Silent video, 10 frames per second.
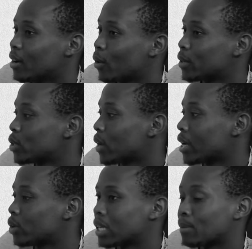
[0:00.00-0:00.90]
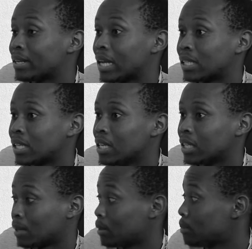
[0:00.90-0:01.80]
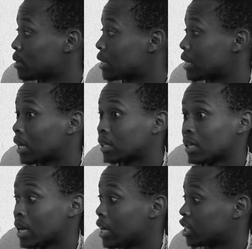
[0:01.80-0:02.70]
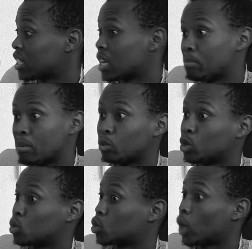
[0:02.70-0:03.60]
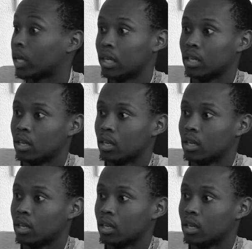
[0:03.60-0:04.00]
Because sometimes I say text in and I just hear people just talking.